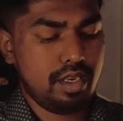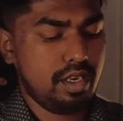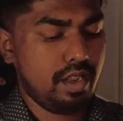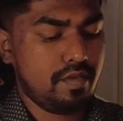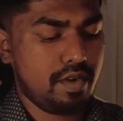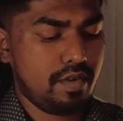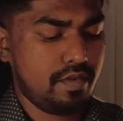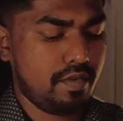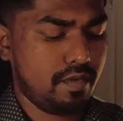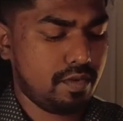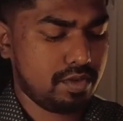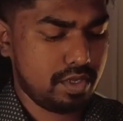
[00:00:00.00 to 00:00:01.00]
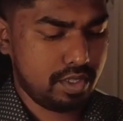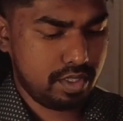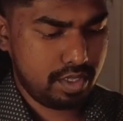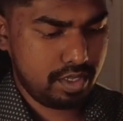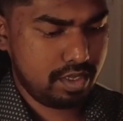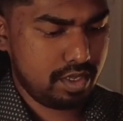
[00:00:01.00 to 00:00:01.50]
Never ever force
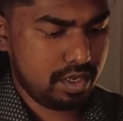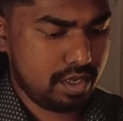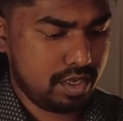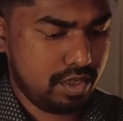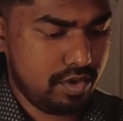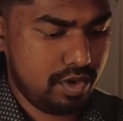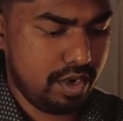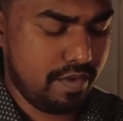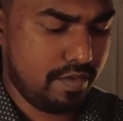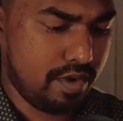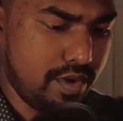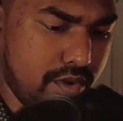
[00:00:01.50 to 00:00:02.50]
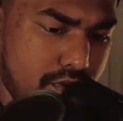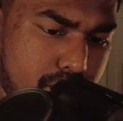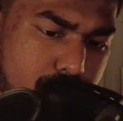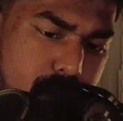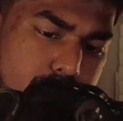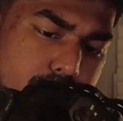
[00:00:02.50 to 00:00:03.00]
anything. You never
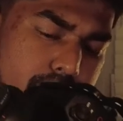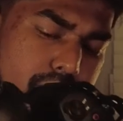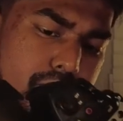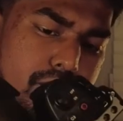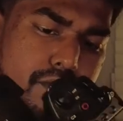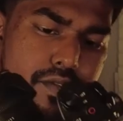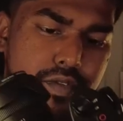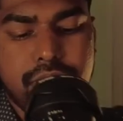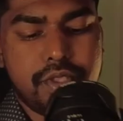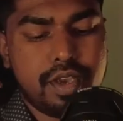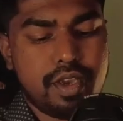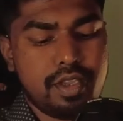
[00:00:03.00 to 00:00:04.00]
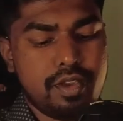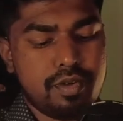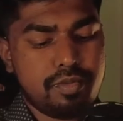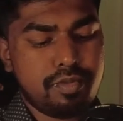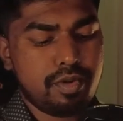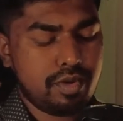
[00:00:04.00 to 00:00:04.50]
know if
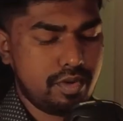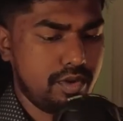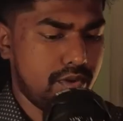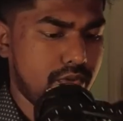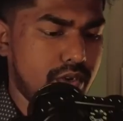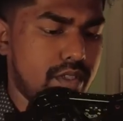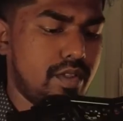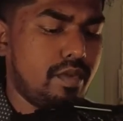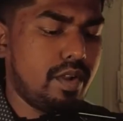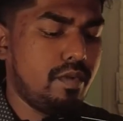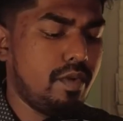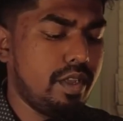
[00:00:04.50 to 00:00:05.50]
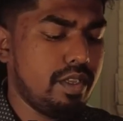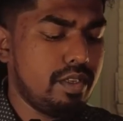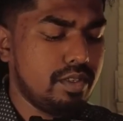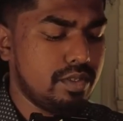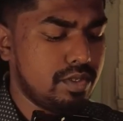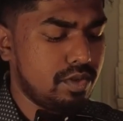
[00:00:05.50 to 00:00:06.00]
you're doing it the right way.
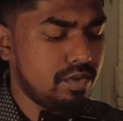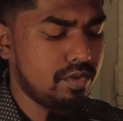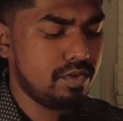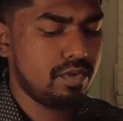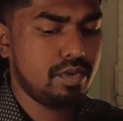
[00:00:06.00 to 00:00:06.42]
So